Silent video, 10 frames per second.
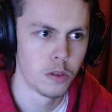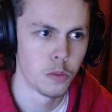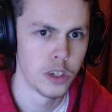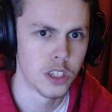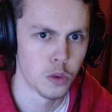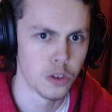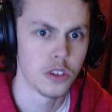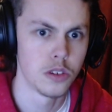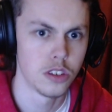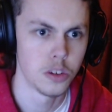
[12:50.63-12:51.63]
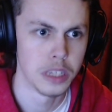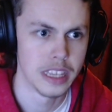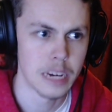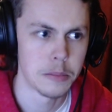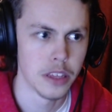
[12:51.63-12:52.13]
which are also to do with
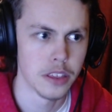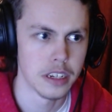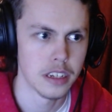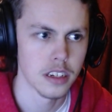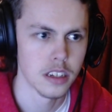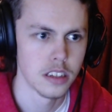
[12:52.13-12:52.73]
them, I think.